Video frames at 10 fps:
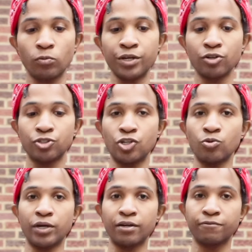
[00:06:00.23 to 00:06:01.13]
we are
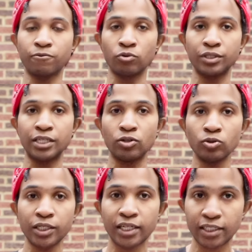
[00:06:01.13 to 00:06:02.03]
doing for the
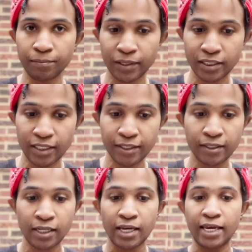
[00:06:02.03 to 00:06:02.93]
Uddiyana Bandha
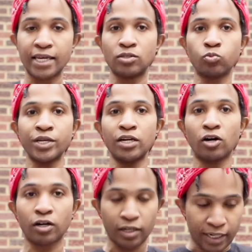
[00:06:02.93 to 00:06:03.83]
is
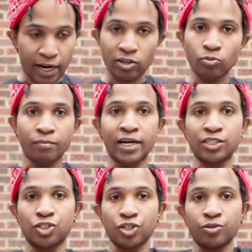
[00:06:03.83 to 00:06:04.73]
and I don't mind
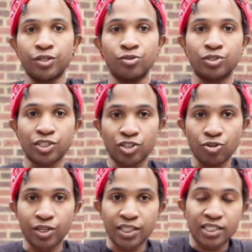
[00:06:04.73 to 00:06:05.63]
showing you just so you
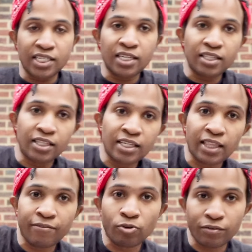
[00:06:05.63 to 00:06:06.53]
can see the
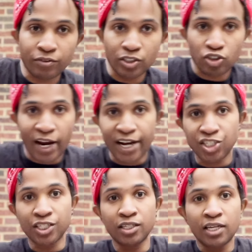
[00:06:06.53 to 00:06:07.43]
level of
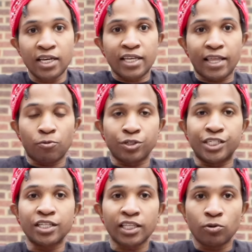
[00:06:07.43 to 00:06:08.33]
contraction that we're
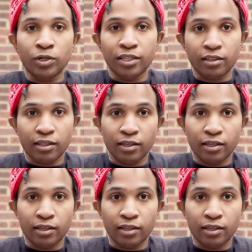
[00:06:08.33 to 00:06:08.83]
dealing with,